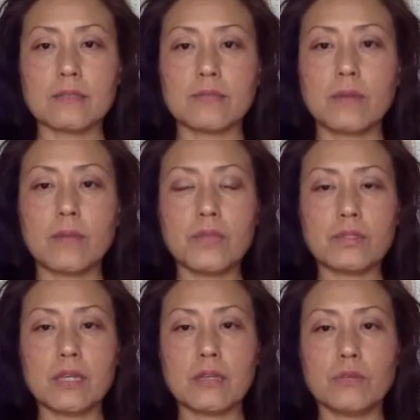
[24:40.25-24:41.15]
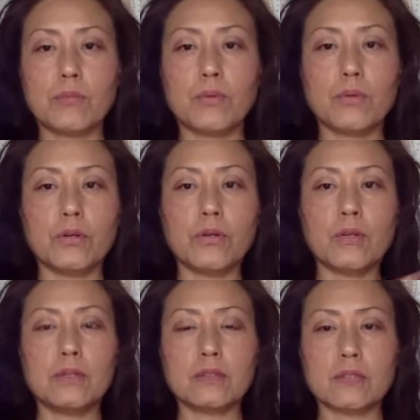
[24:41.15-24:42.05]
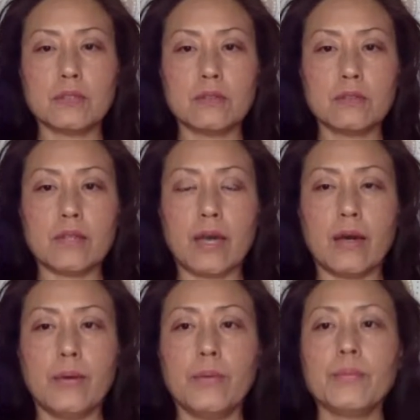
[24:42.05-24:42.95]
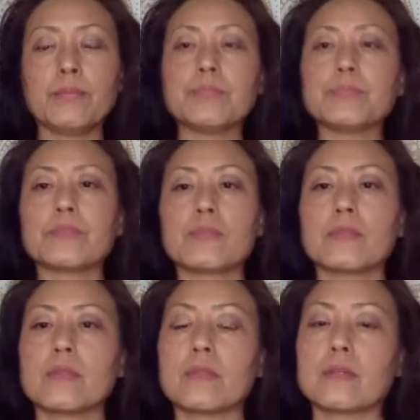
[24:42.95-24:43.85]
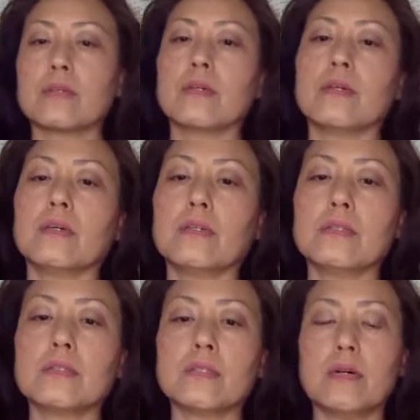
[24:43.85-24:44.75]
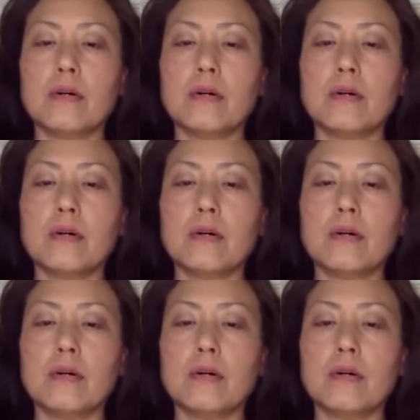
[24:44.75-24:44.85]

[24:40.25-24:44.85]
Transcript: from the day you were born until now, and